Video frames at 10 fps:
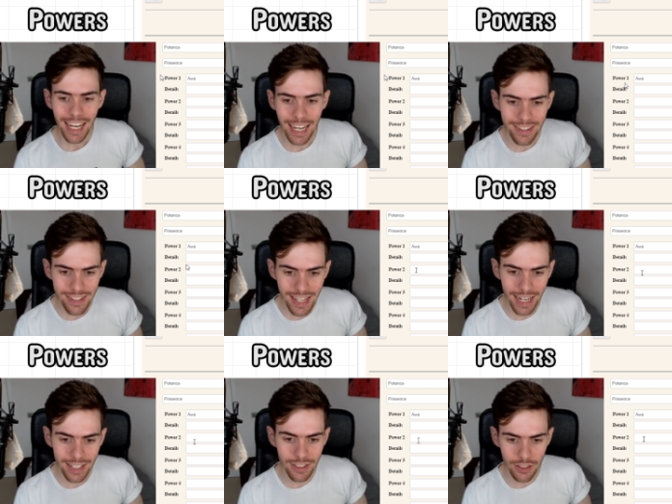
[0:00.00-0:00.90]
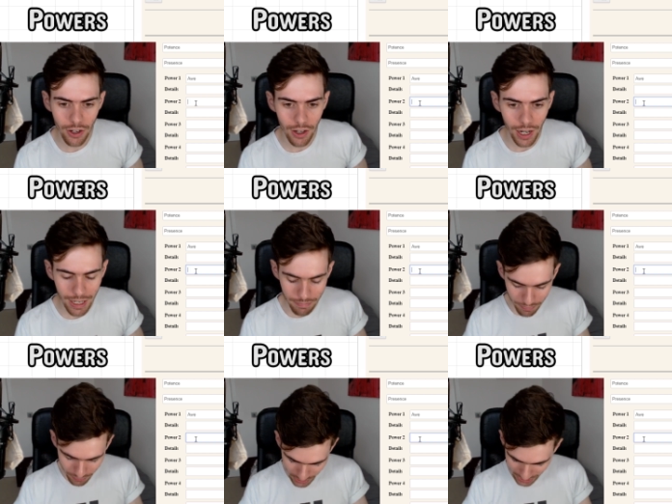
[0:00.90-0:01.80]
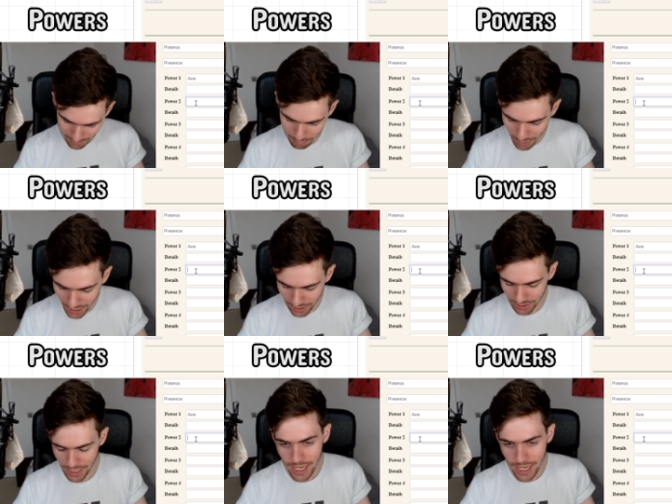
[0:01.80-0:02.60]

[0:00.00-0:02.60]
And the second dot, I can pick